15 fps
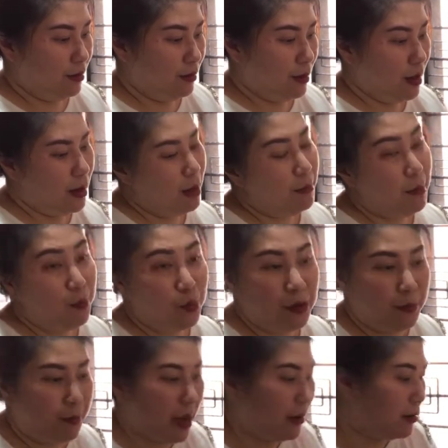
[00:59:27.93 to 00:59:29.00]
Let me put
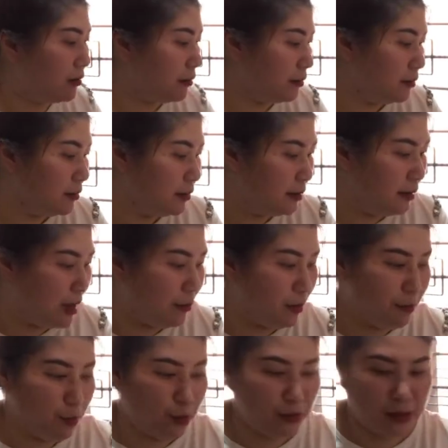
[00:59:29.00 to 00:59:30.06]
it back. Let me
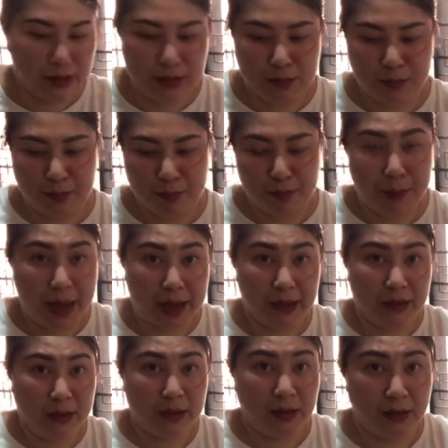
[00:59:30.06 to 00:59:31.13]
put this back.
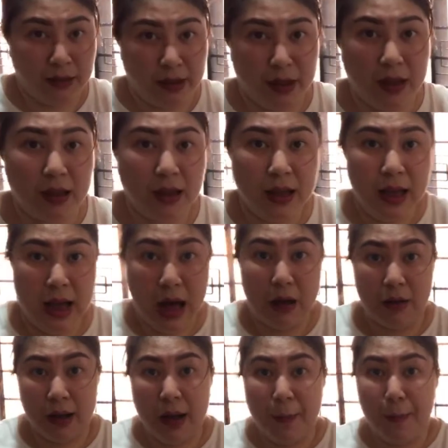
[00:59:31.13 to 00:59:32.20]
Okay,
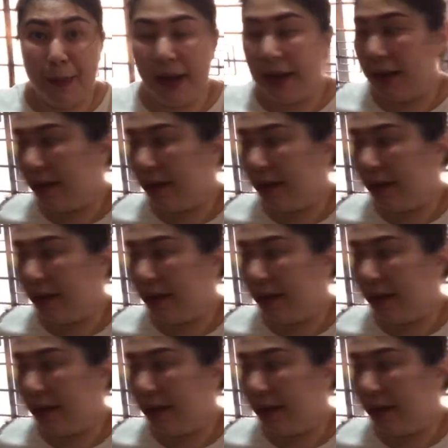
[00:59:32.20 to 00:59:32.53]
I'll come back.